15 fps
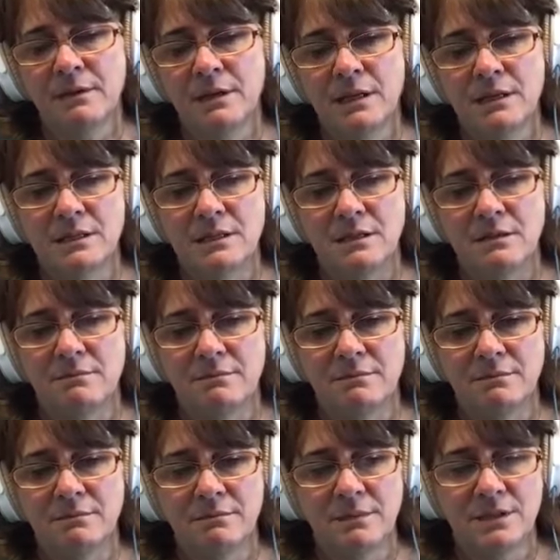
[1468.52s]
that's, um,
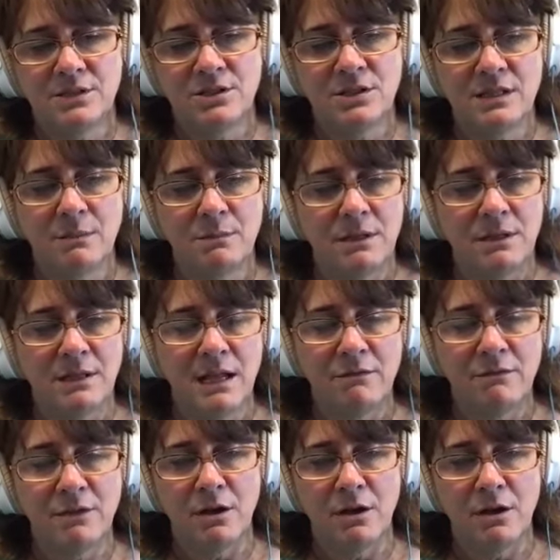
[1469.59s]
that's just something. Would you that want